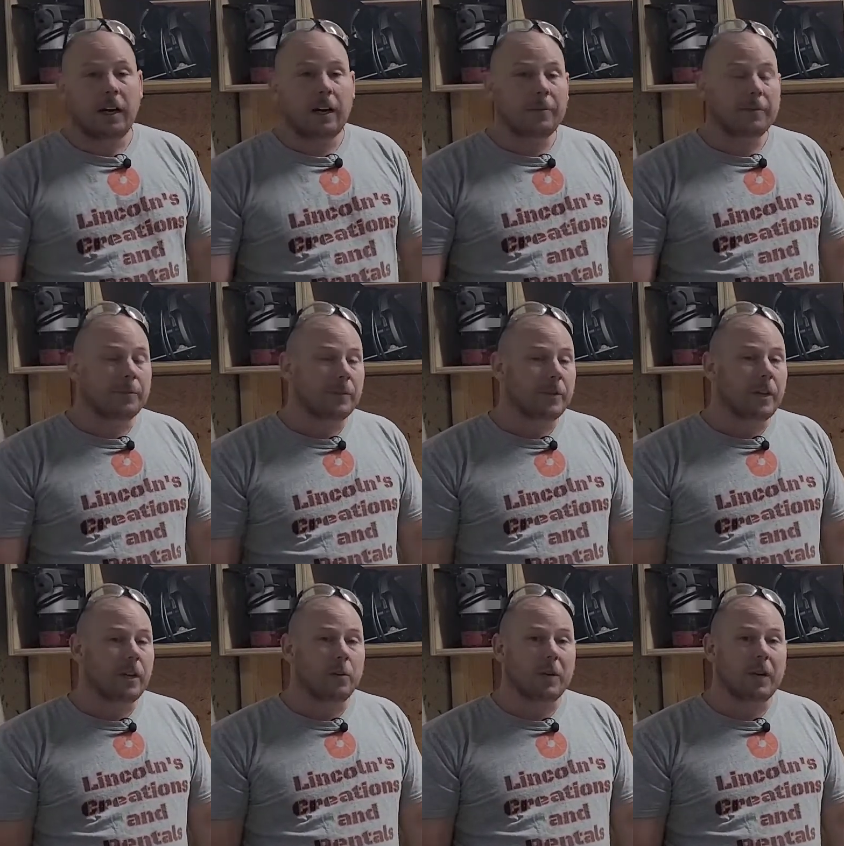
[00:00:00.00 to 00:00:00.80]

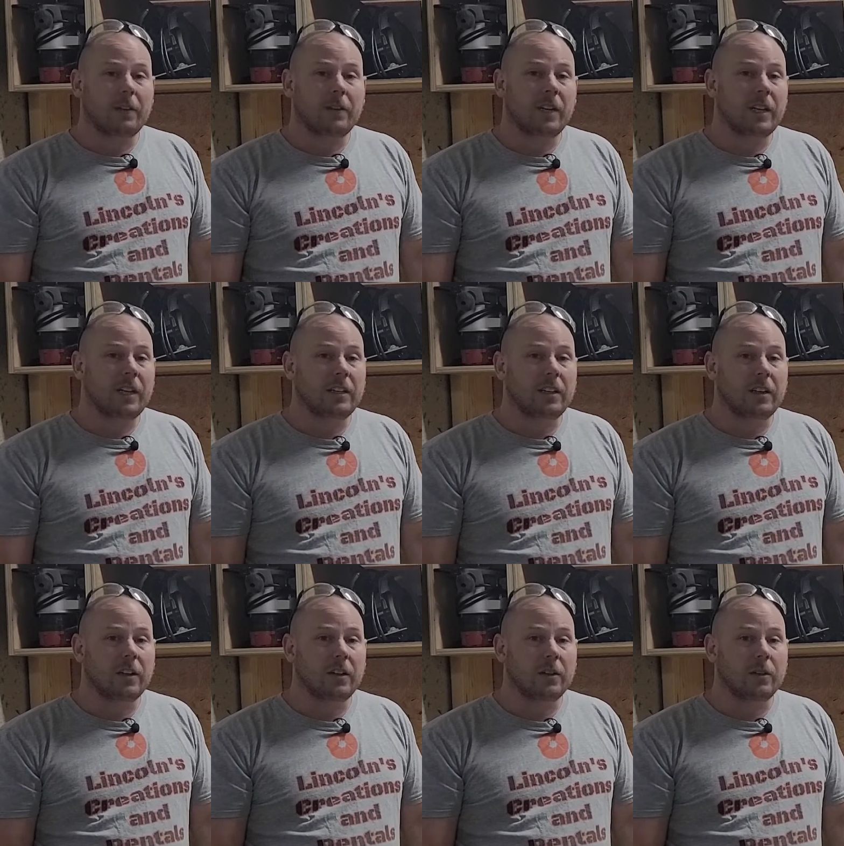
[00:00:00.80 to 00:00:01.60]
Whatever you
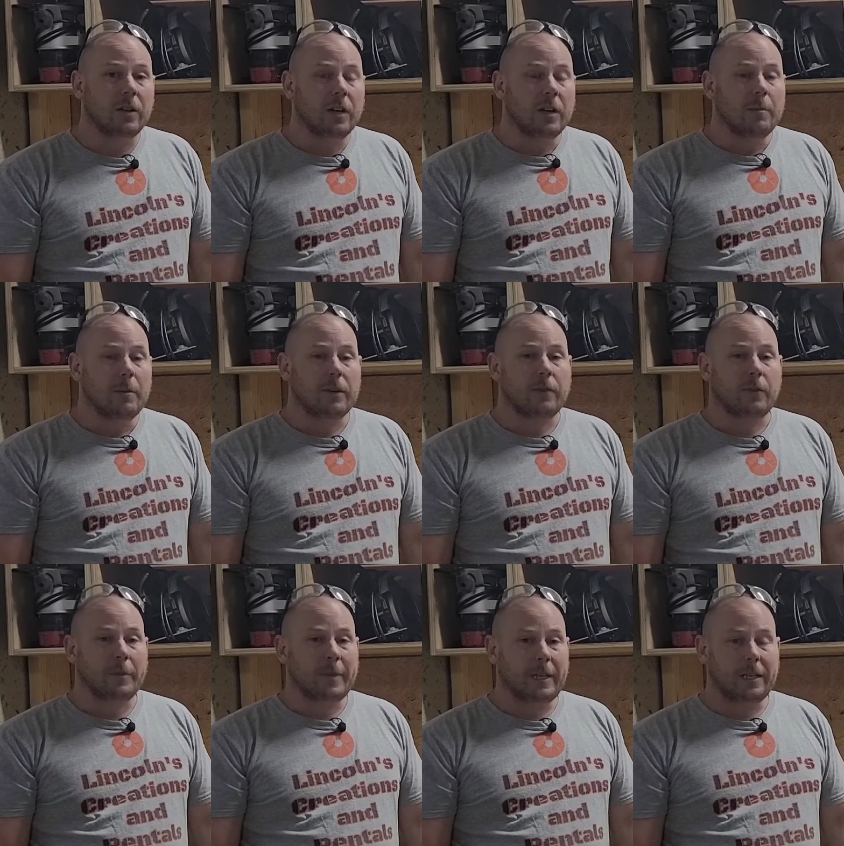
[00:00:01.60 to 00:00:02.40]
need to do.
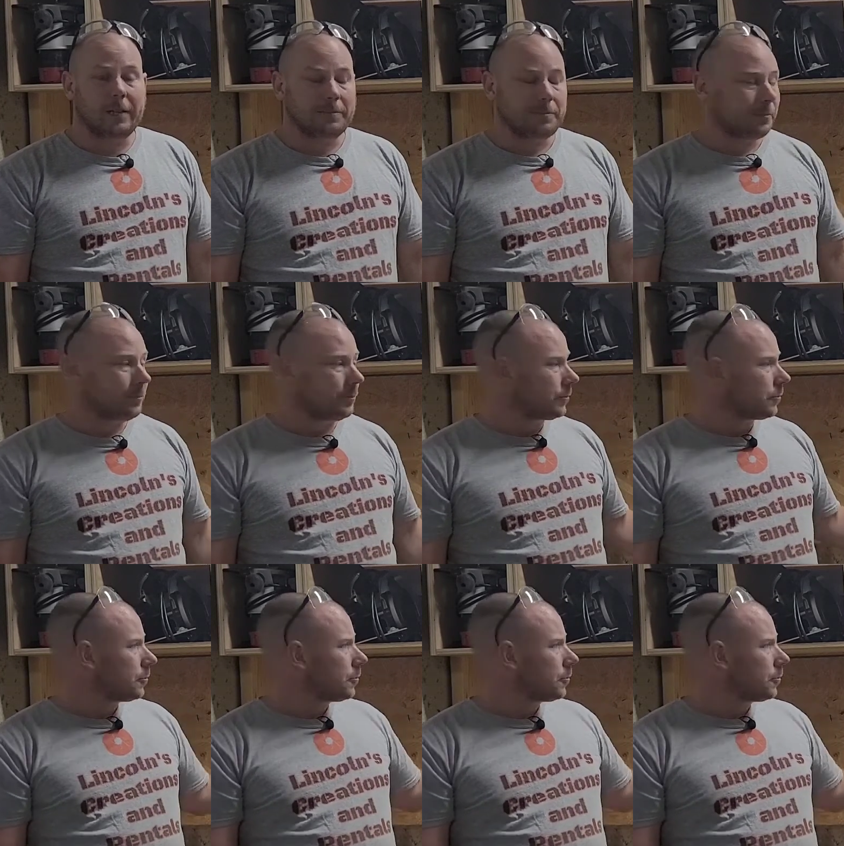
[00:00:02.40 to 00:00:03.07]
But for me,